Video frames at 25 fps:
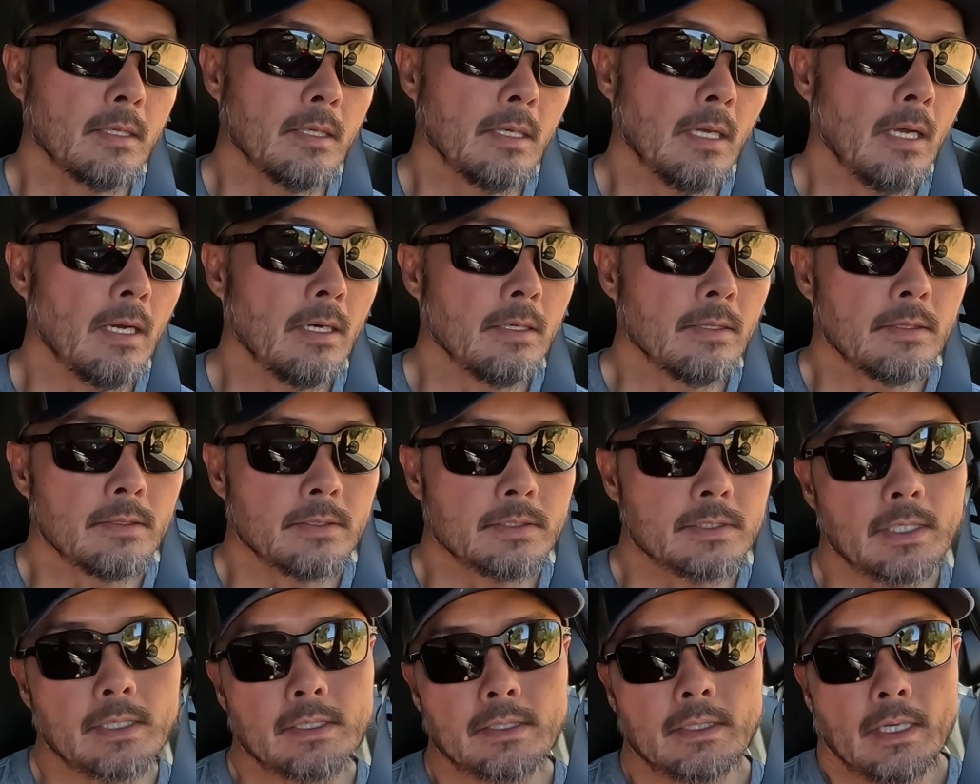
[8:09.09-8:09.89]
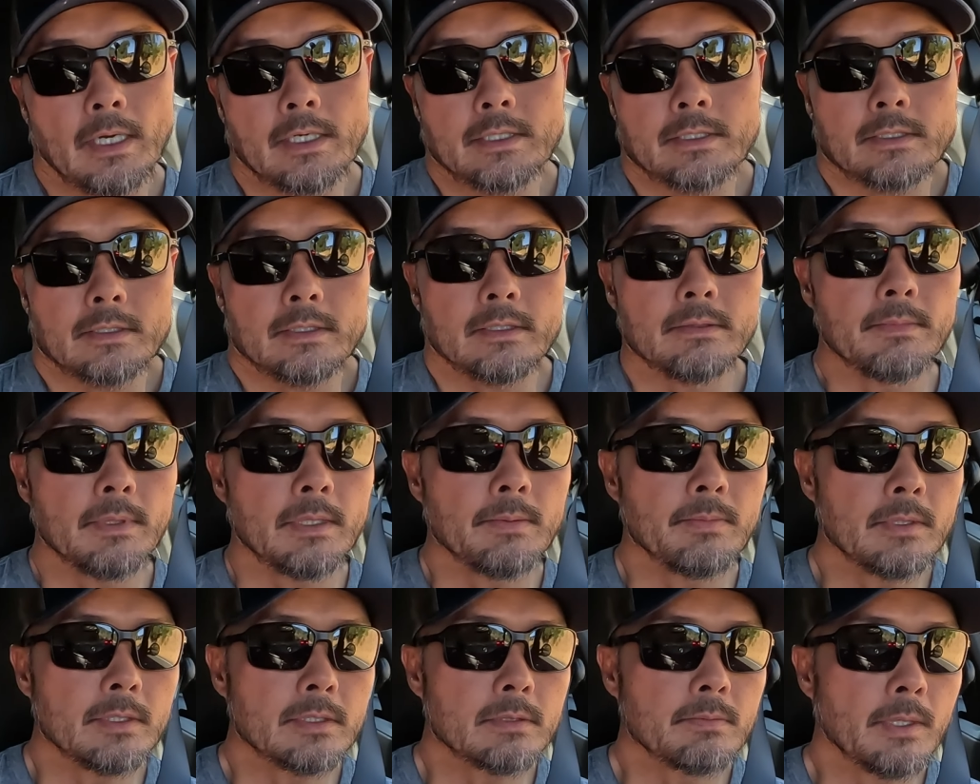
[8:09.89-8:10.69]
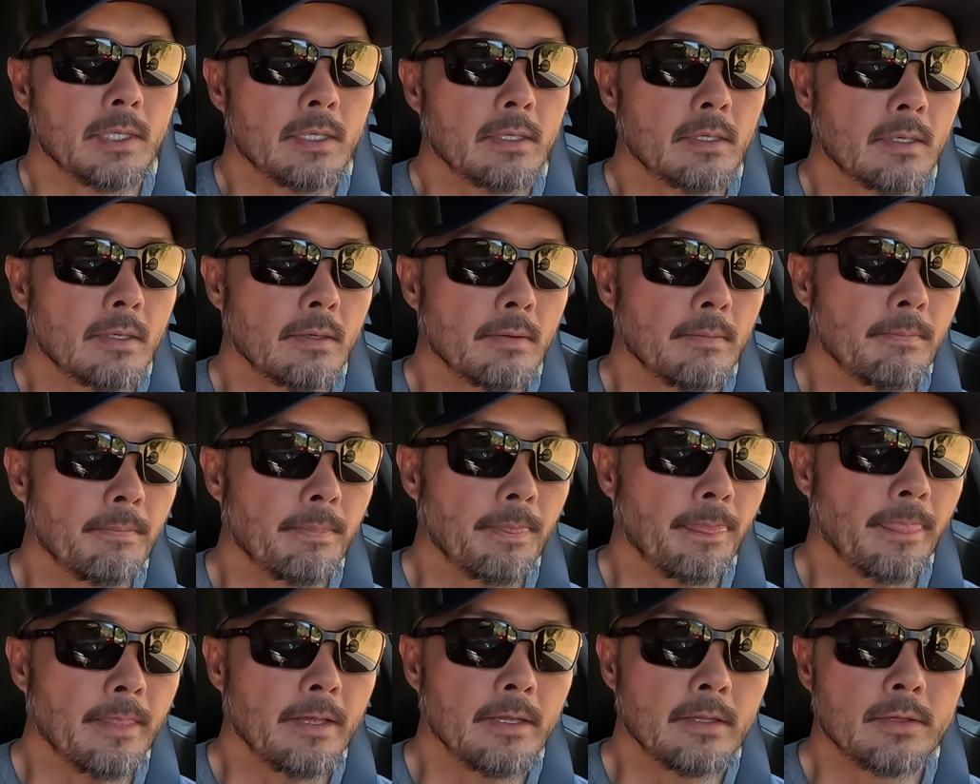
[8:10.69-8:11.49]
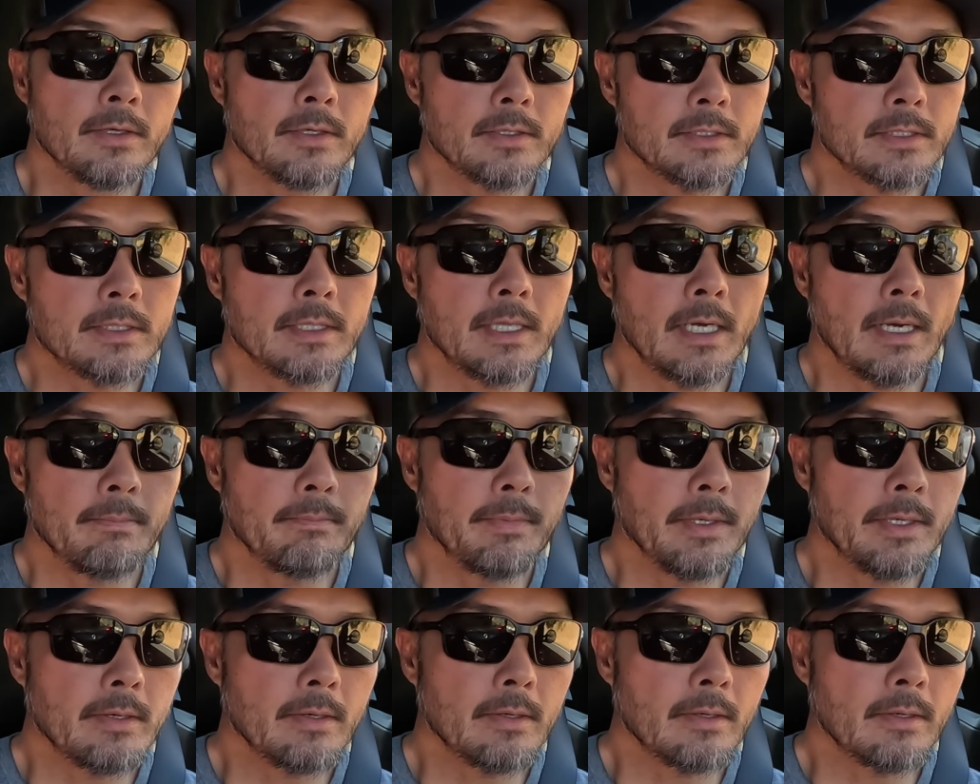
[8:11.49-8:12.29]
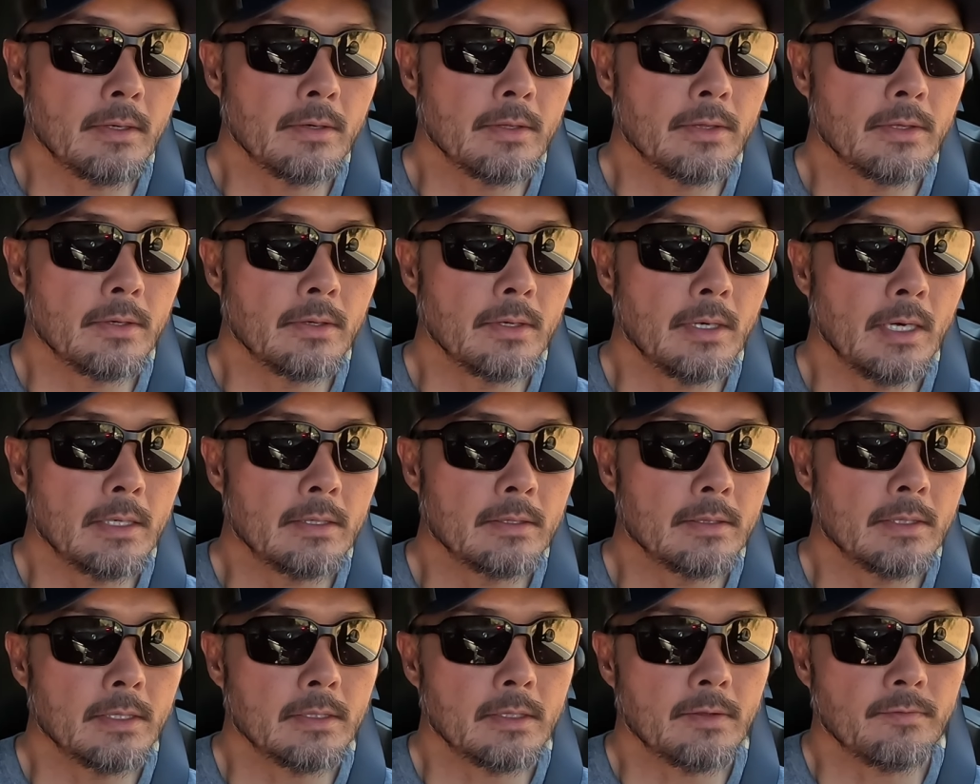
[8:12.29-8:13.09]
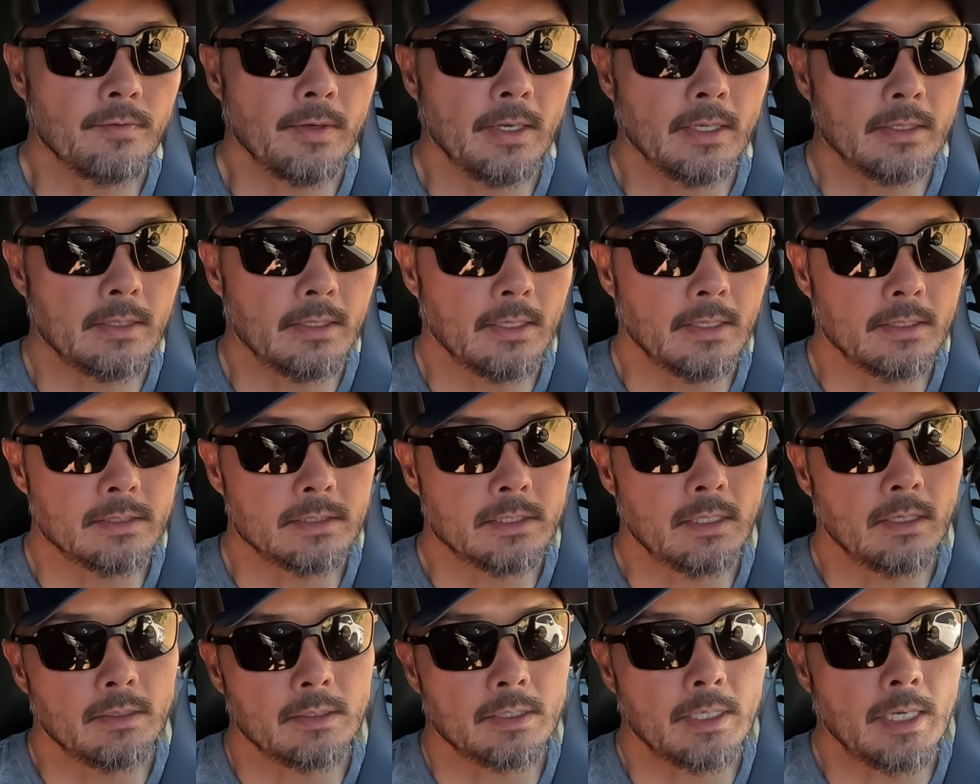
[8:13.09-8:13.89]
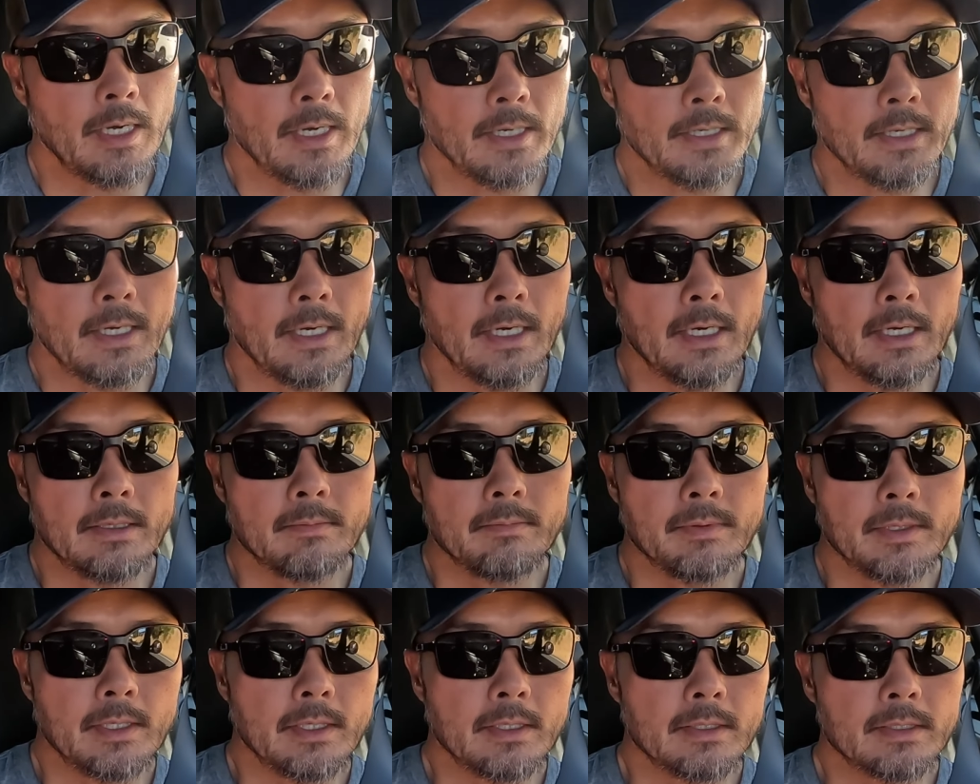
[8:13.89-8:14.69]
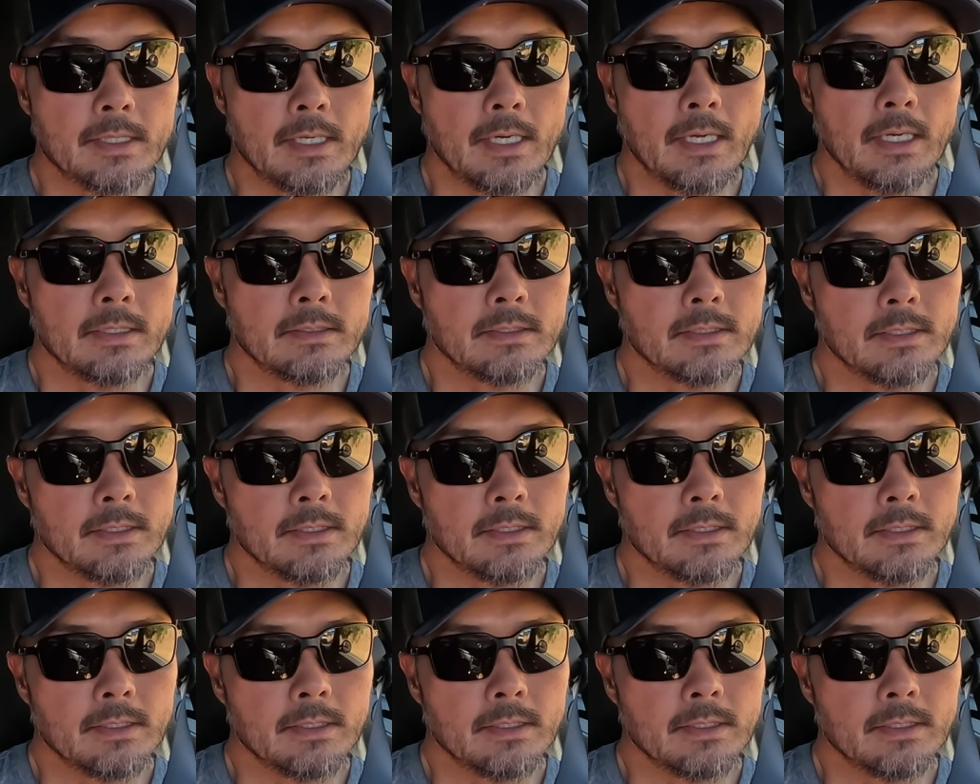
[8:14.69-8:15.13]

I don't know. Psychologically, maybe it's better. It looks a lot better, although I don't like the fact that it's all cockeyed because I had